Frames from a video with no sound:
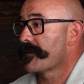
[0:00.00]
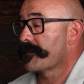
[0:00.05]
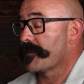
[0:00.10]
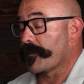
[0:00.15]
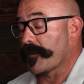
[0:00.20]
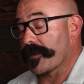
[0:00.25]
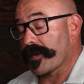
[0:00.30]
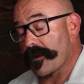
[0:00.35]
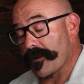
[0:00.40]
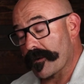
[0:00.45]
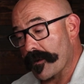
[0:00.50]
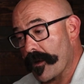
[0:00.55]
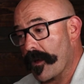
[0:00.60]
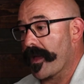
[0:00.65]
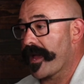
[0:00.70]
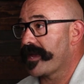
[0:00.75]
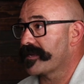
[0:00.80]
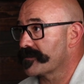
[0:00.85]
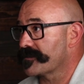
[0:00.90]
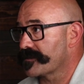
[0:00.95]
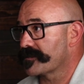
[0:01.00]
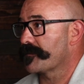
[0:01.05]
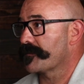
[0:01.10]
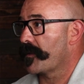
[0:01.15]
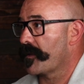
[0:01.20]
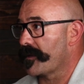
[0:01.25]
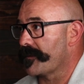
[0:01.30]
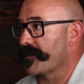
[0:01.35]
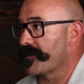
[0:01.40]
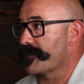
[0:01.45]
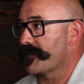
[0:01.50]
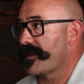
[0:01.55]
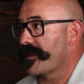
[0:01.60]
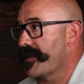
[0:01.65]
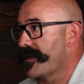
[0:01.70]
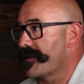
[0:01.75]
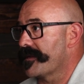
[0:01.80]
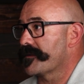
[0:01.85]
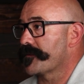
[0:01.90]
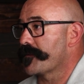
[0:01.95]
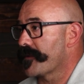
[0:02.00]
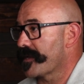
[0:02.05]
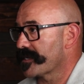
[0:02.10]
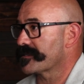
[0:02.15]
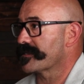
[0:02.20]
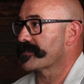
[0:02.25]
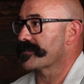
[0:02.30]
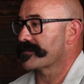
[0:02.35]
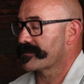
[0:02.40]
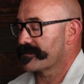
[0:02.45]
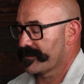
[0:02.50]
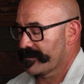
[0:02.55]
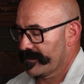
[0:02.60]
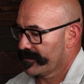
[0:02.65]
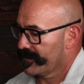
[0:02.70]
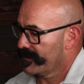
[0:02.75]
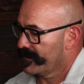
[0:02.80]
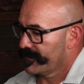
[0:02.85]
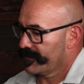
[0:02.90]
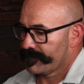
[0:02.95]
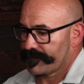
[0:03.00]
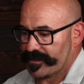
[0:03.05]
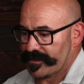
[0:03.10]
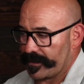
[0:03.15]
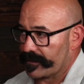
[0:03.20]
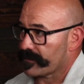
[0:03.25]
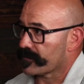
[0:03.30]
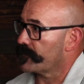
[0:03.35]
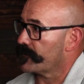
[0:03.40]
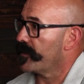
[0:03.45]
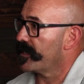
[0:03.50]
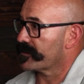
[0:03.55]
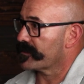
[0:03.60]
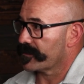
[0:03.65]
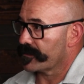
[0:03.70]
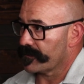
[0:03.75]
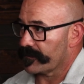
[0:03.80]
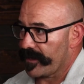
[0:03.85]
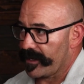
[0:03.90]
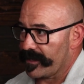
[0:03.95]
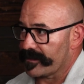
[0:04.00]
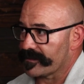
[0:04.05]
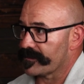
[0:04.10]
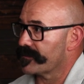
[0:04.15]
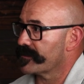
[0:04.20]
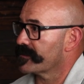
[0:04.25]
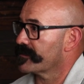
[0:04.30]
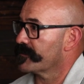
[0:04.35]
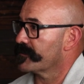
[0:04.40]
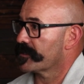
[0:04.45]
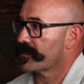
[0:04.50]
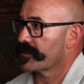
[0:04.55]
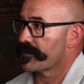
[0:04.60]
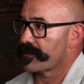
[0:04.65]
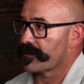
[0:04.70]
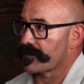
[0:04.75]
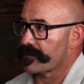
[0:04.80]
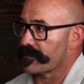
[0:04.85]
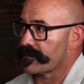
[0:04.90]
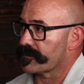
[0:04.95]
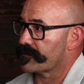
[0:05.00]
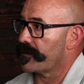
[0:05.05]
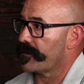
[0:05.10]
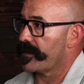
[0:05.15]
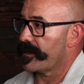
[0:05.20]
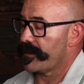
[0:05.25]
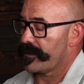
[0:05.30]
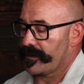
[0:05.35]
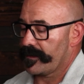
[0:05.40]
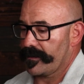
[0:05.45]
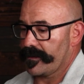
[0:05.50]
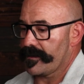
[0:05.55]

But we are an all hazards department that addresses technical rescue, hazardous materials, right?